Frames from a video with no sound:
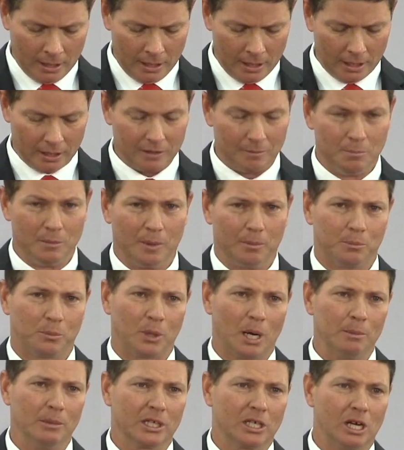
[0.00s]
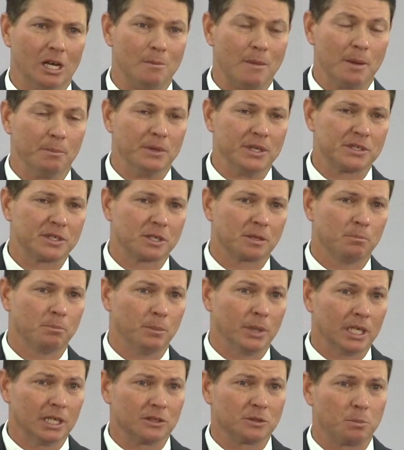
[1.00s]
Probably caught my
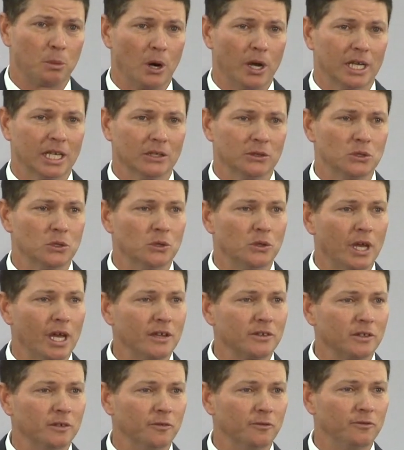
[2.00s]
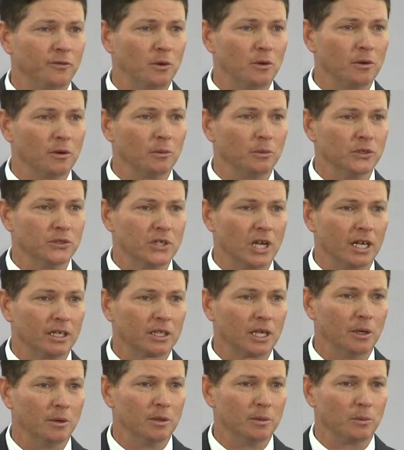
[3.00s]
biggest break in 2004 when
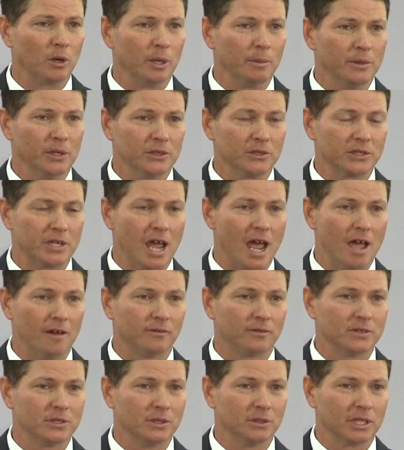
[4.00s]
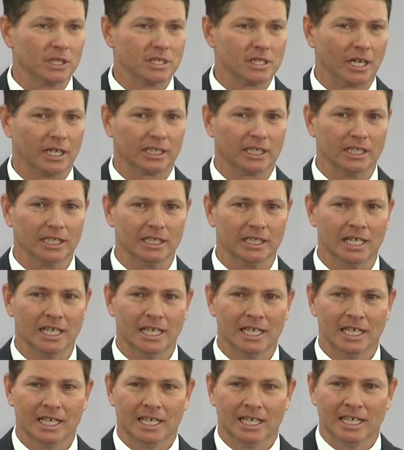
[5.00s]
John Cohen brought me on staff to Kentucky.
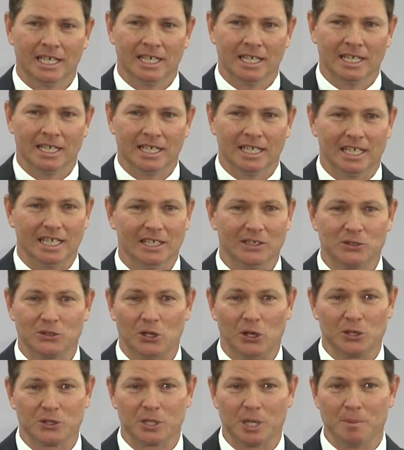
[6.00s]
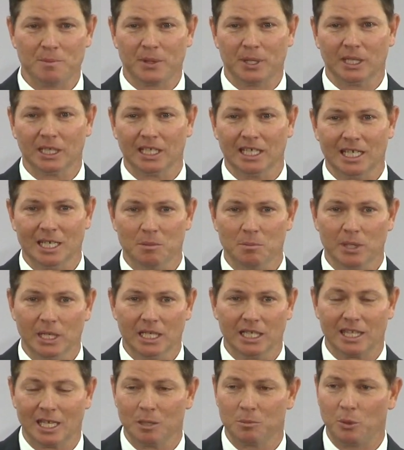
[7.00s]
He saw something in
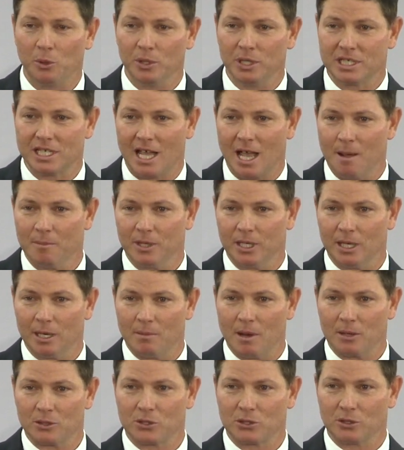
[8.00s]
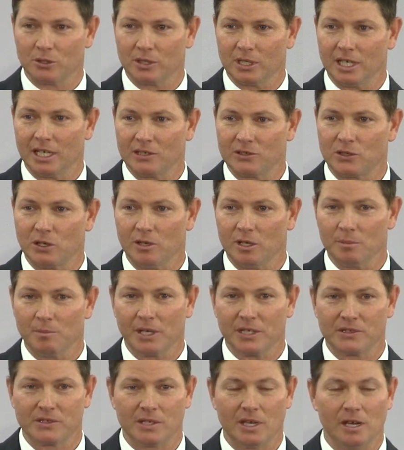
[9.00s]
me at that point in time that I'm not sure that I saw in
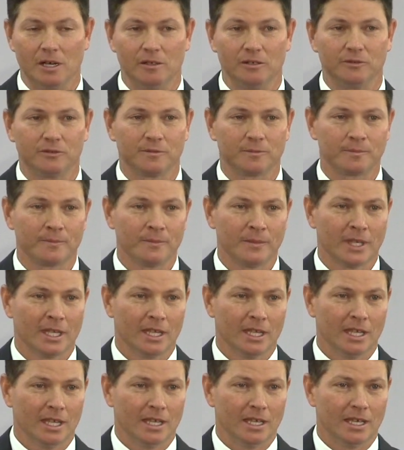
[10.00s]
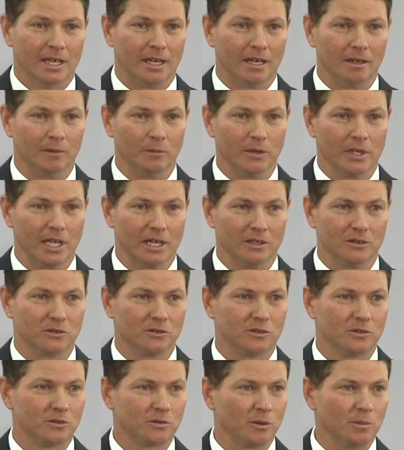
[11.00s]
myself. We had a
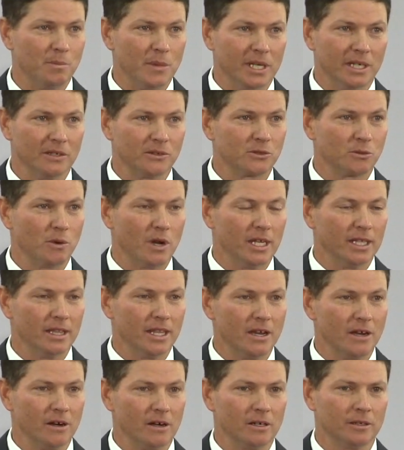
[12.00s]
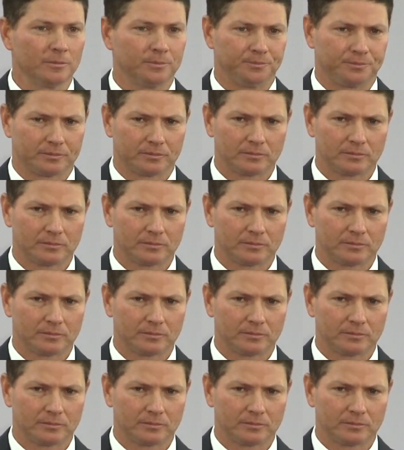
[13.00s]
tremendous run there.